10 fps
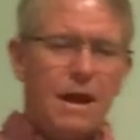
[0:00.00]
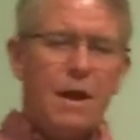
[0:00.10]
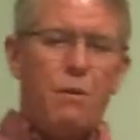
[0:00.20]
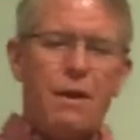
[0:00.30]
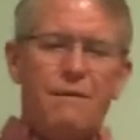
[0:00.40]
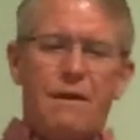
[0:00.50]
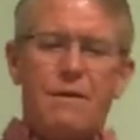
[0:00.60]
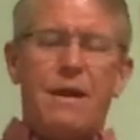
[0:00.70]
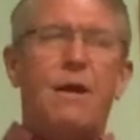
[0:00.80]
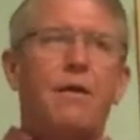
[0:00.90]
What I found
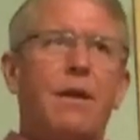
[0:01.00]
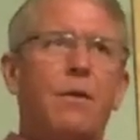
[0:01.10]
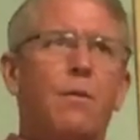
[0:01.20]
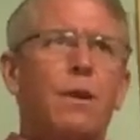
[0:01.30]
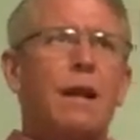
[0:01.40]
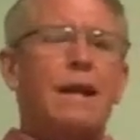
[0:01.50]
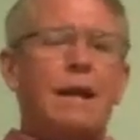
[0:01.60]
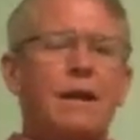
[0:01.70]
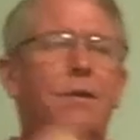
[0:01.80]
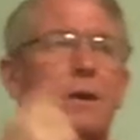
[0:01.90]
out and what I'd
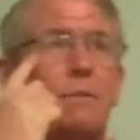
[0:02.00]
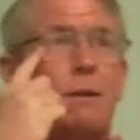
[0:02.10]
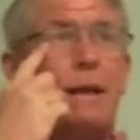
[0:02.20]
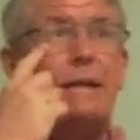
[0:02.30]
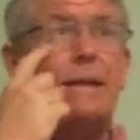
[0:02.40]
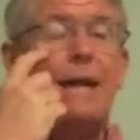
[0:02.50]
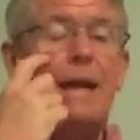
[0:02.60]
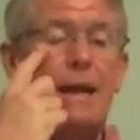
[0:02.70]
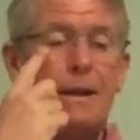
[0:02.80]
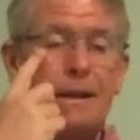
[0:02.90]
like to explain
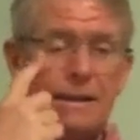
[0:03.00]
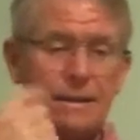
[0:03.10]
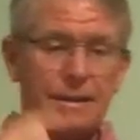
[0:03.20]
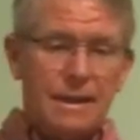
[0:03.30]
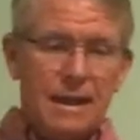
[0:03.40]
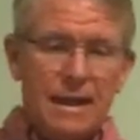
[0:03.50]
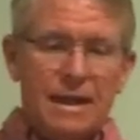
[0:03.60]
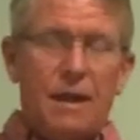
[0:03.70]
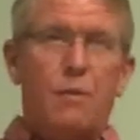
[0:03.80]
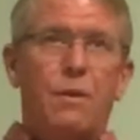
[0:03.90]
today is
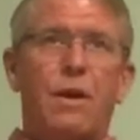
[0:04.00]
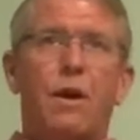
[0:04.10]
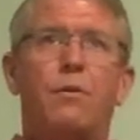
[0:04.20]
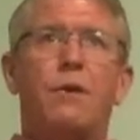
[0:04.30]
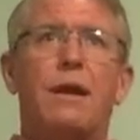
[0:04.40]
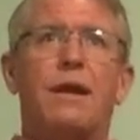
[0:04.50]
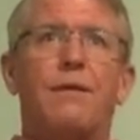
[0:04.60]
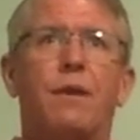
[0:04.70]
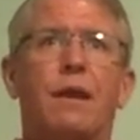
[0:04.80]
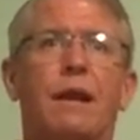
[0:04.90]
that we all run
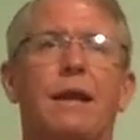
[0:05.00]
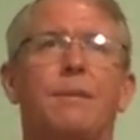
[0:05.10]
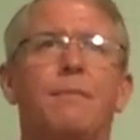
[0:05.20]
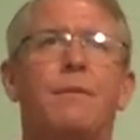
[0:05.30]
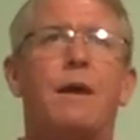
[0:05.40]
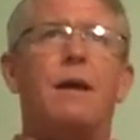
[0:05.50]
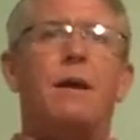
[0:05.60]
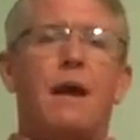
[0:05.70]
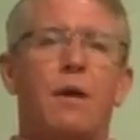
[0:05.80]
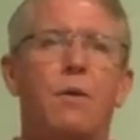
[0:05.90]
differently.
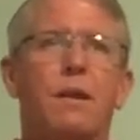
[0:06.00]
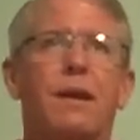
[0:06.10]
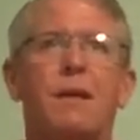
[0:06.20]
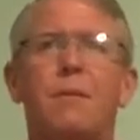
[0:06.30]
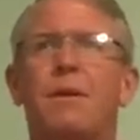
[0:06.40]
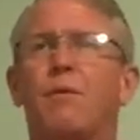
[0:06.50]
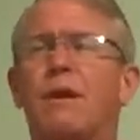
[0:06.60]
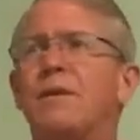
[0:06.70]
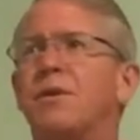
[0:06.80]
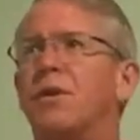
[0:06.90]
With a little bit of
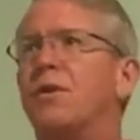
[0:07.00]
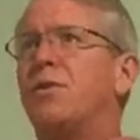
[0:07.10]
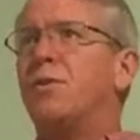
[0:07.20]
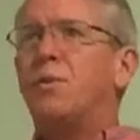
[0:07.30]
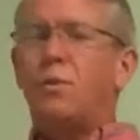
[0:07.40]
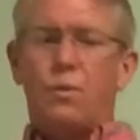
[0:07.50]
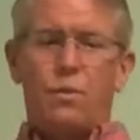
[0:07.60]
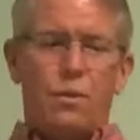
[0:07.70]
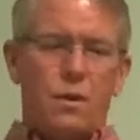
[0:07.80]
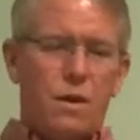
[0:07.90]
research,
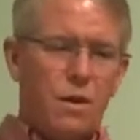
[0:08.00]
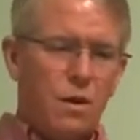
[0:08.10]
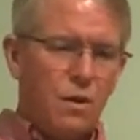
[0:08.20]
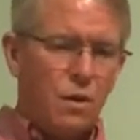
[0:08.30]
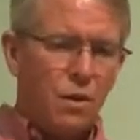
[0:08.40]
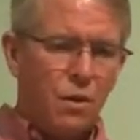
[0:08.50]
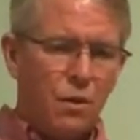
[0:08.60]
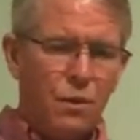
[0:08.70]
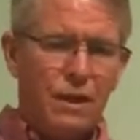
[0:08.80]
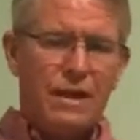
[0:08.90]

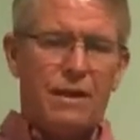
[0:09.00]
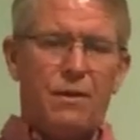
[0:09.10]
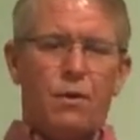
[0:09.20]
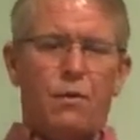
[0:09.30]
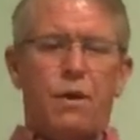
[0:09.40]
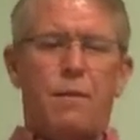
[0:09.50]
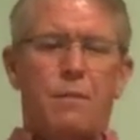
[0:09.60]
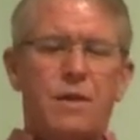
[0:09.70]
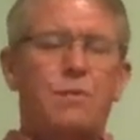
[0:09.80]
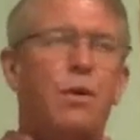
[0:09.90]
we can run
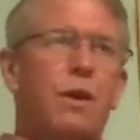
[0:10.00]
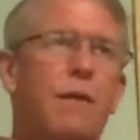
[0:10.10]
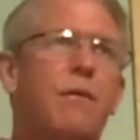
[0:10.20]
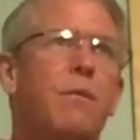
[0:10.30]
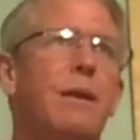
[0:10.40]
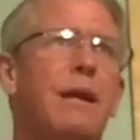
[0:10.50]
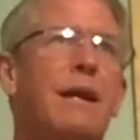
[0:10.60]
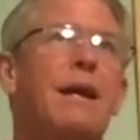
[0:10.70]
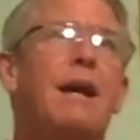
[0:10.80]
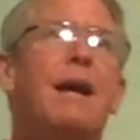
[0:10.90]
much more comfortably
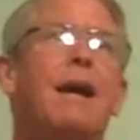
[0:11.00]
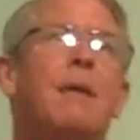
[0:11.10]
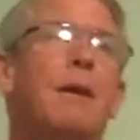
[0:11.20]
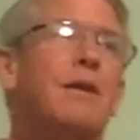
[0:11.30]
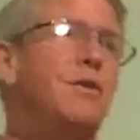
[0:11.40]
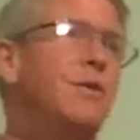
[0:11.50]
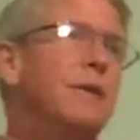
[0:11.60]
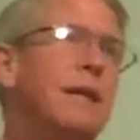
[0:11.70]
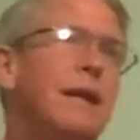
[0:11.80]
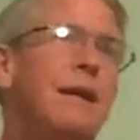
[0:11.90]
by
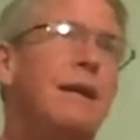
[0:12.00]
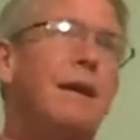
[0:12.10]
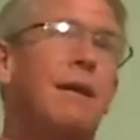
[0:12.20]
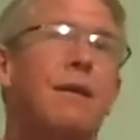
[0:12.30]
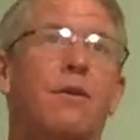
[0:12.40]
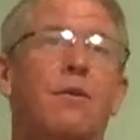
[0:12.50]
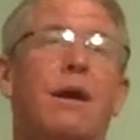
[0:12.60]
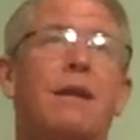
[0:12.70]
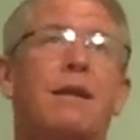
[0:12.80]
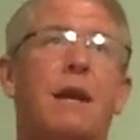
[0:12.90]
choosing the
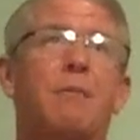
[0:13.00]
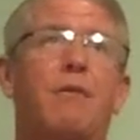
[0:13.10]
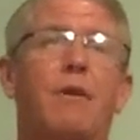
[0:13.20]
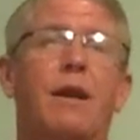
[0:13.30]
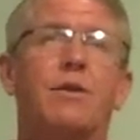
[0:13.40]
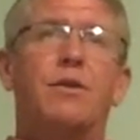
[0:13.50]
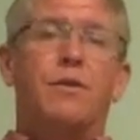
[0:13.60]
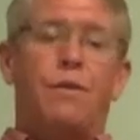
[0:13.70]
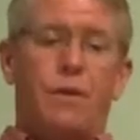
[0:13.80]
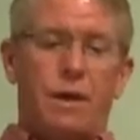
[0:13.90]
correct type of running shoe
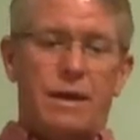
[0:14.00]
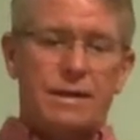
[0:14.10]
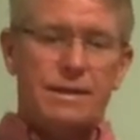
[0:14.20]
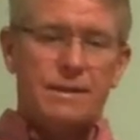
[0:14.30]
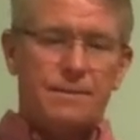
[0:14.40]
for us.